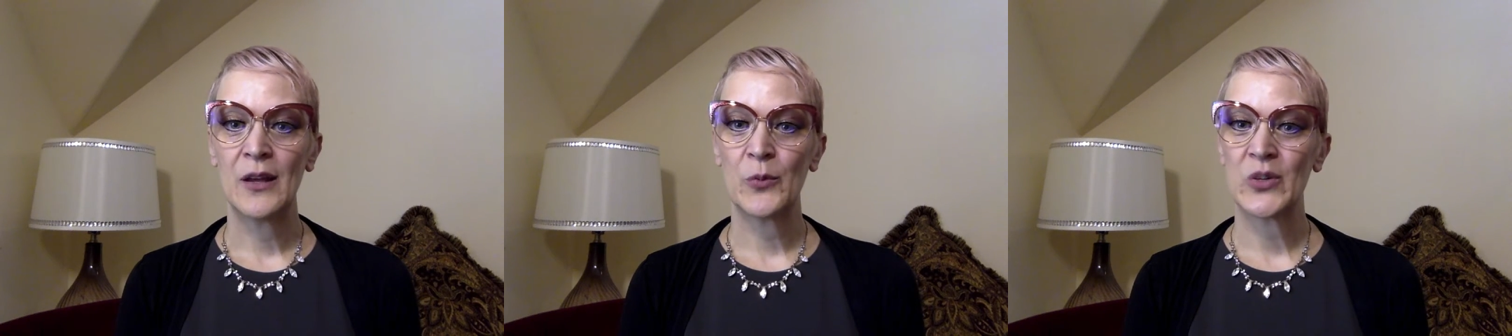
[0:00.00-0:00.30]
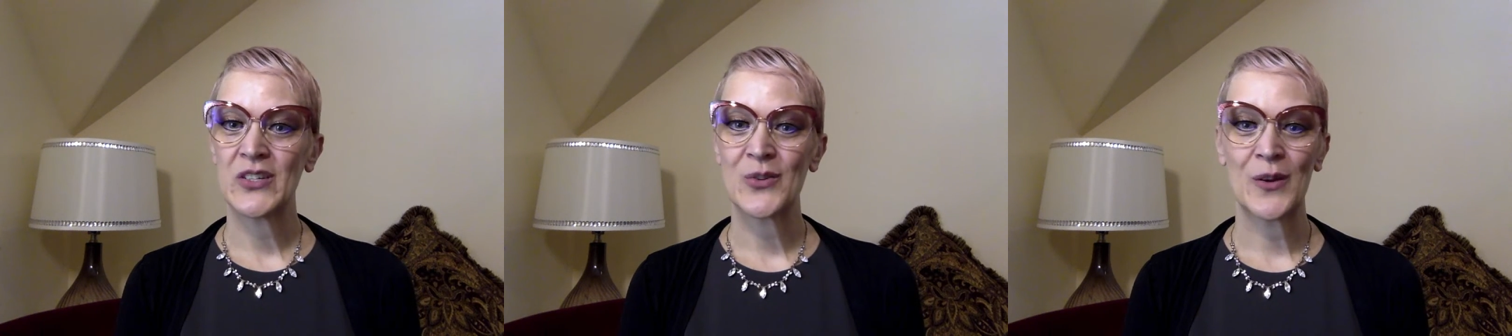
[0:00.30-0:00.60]

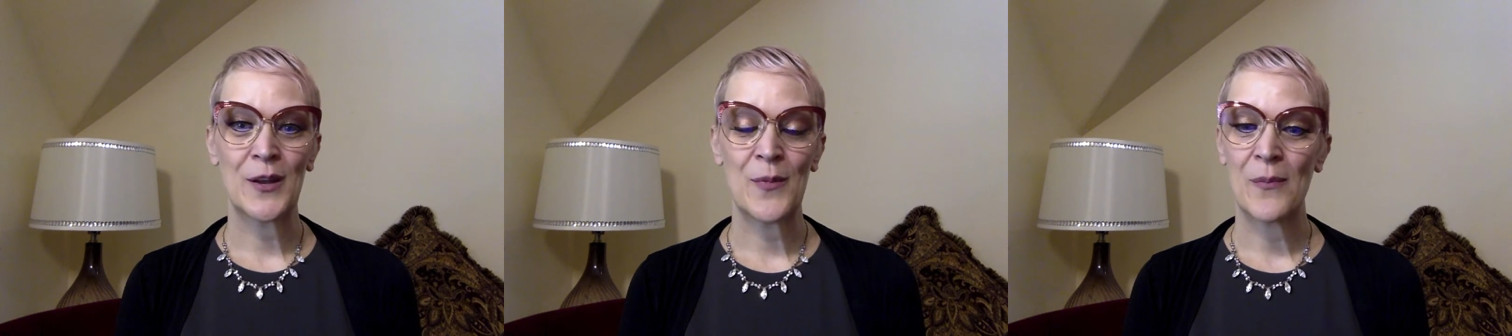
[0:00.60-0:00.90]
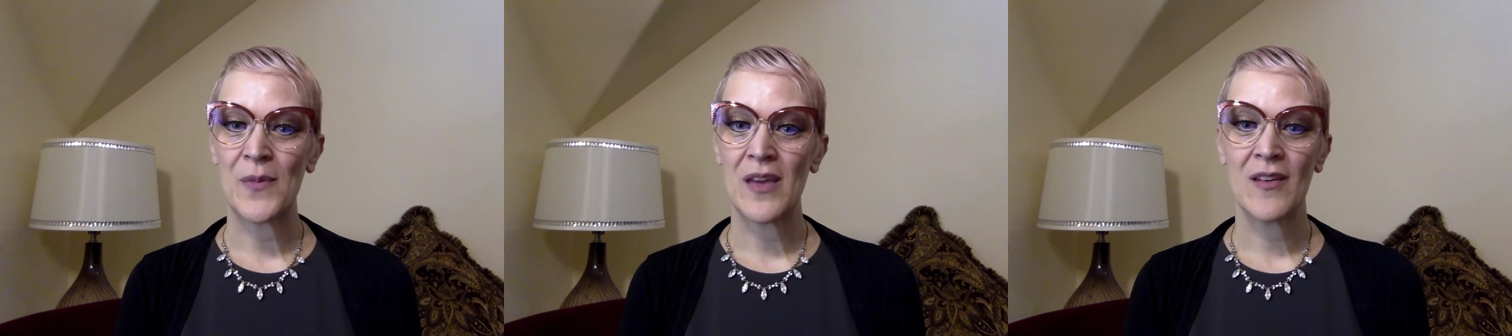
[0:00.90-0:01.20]
which is going to
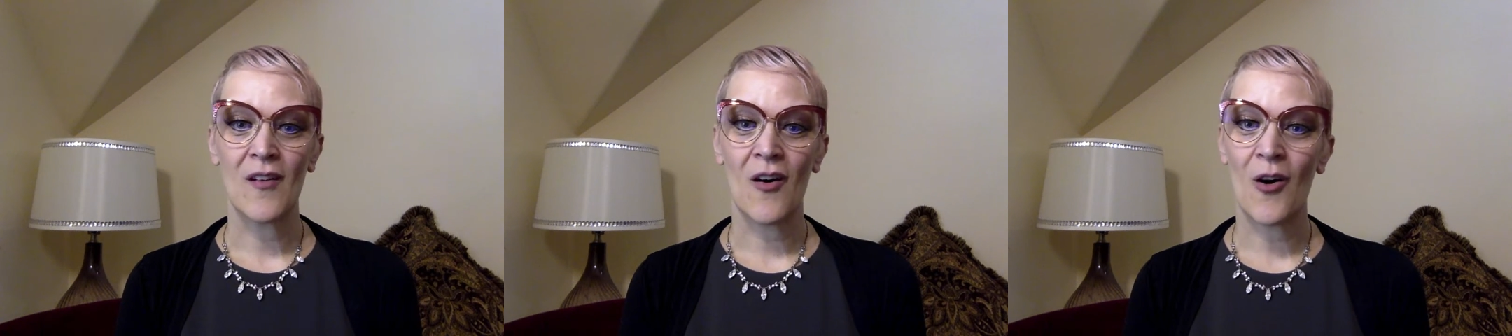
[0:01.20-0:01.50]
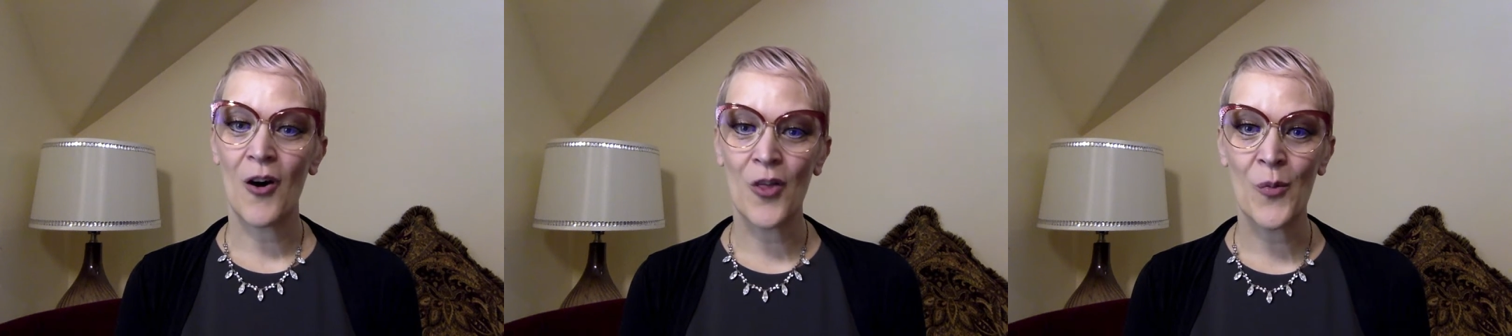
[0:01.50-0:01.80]
make me
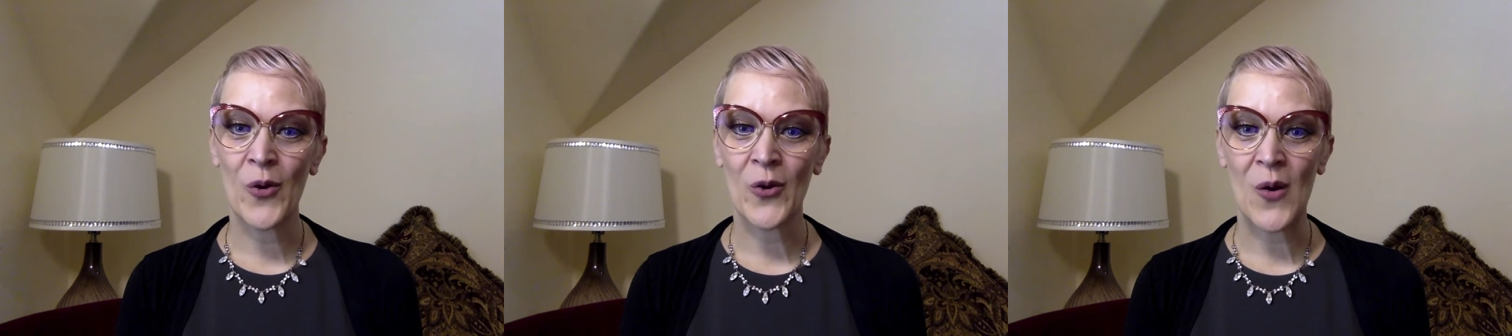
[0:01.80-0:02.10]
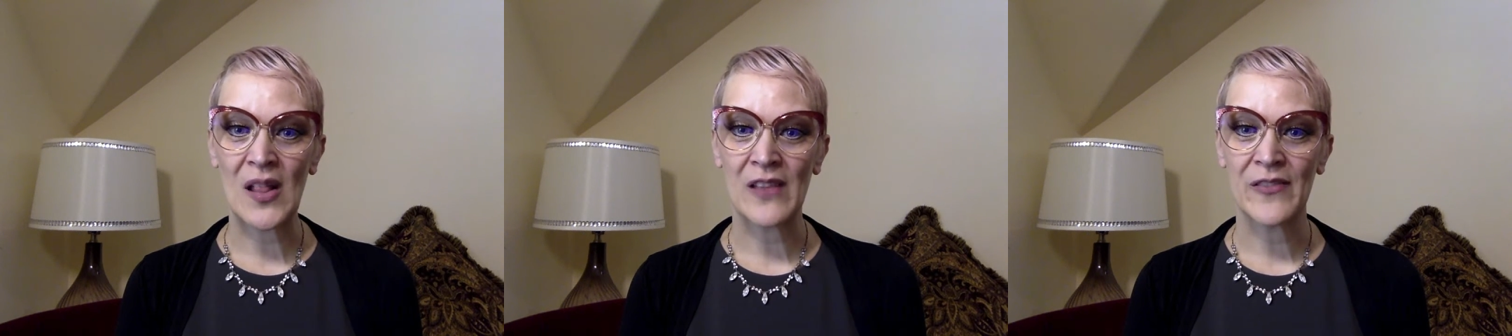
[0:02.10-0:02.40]
all the more
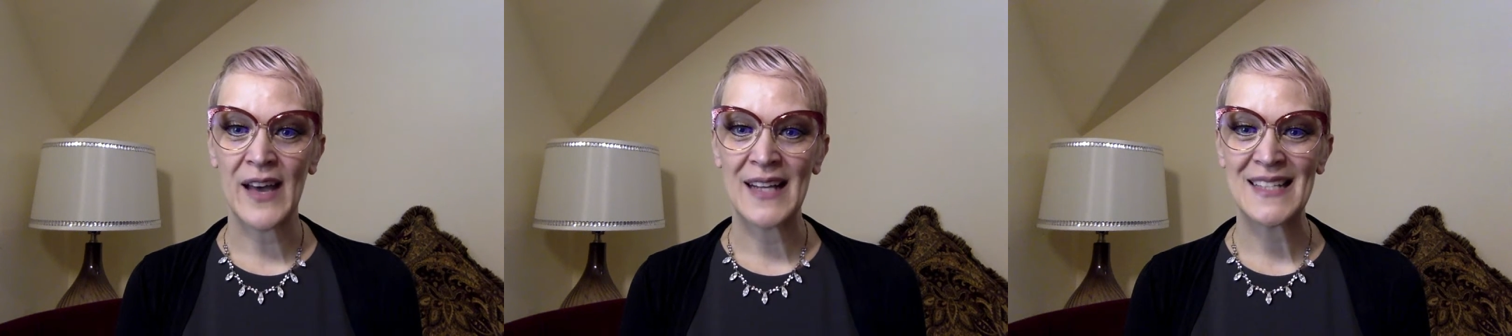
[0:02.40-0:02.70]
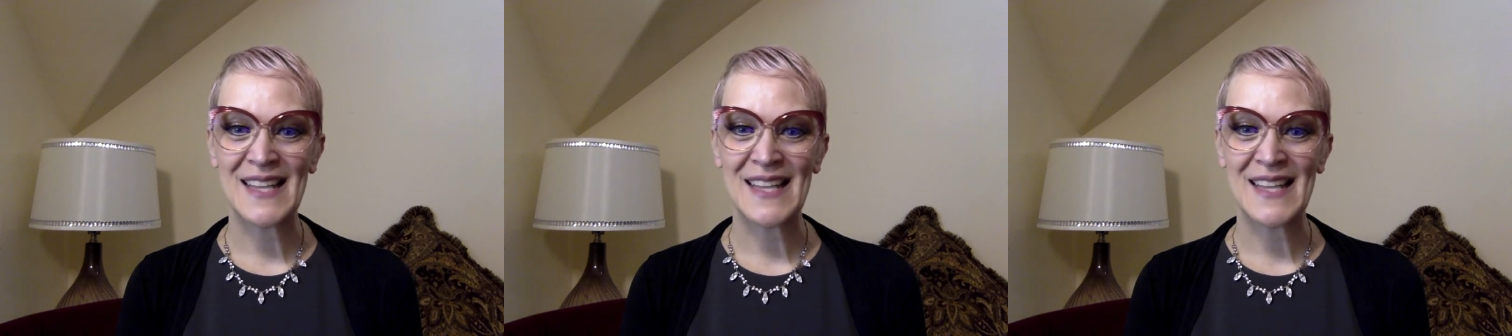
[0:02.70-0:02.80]
qualified